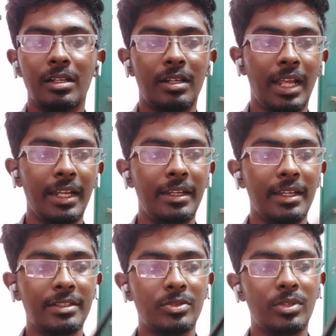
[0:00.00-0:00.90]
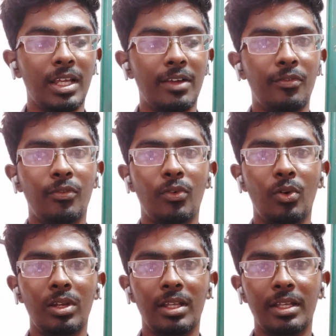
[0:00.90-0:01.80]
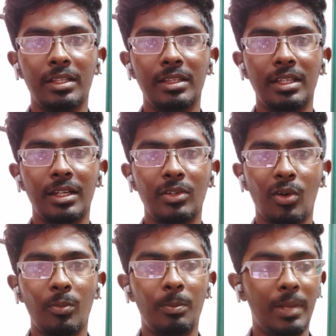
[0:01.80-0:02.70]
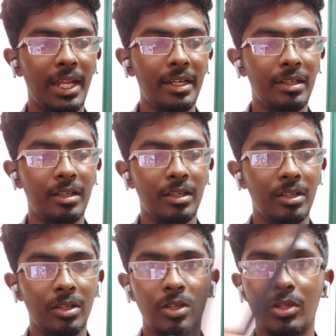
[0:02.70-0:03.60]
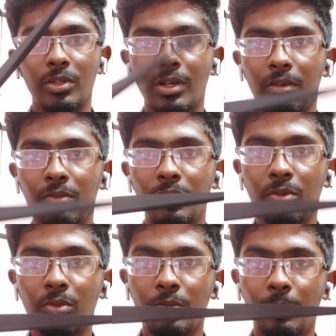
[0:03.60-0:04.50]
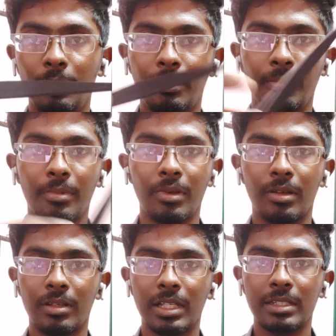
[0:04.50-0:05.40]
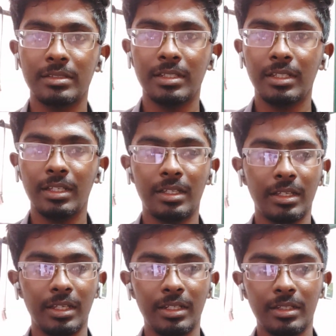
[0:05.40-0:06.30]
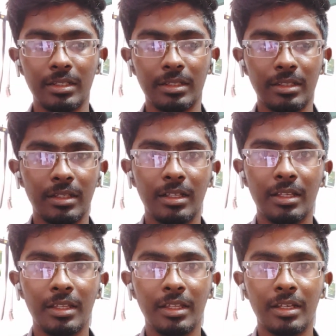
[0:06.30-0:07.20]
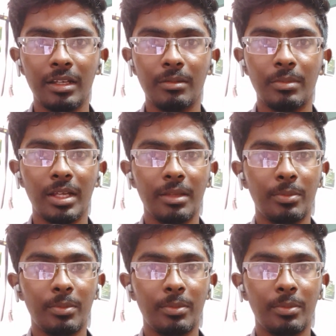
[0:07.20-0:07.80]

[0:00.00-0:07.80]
right next to the F-hole in the top plate. You have to stick it here by